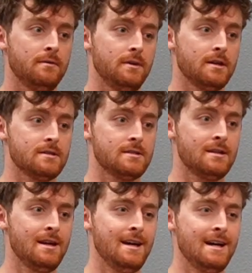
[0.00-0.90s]
because
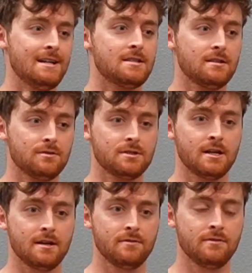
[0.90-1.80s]
it's a little
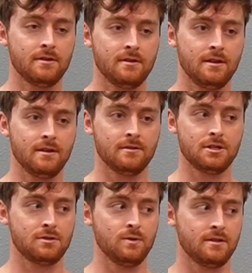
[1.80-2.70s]
tough, you know,
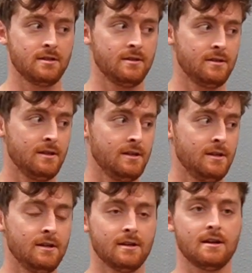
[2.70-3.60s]
just with
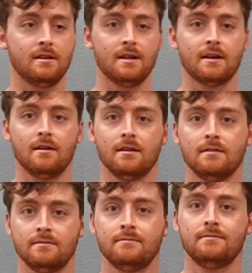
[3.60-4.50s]
kind of like
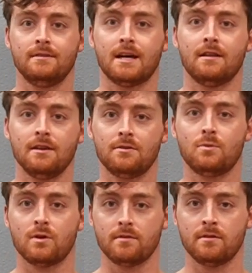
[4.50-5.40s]
a little
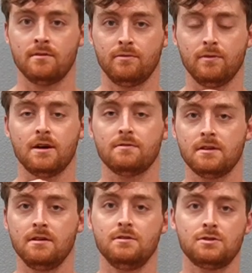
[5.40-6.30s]
more fluff
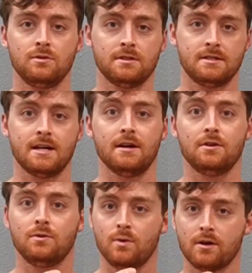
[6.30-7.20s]
than usual to
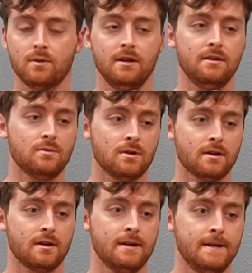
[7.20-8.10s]
tell where we need to
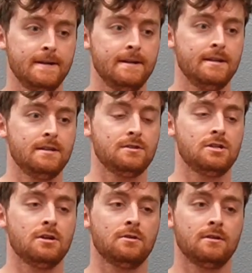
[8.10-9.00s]
work.
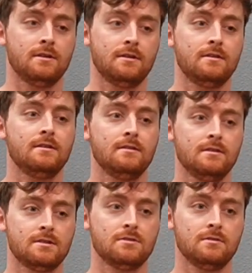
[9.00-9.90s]
So
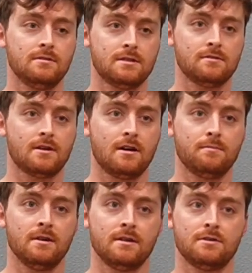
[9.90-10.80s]
this will kind
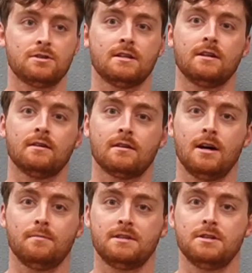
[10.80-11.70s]
of be an interesting
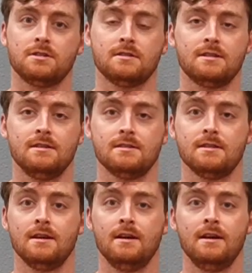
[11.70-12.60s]
competition
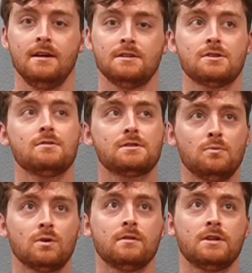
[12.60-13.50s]
season. So it's
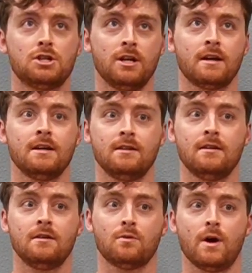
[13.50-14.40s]
more of a
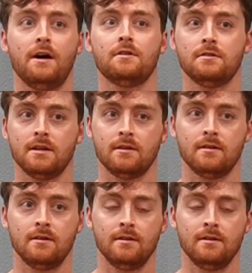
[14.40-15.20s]
check-in rather than,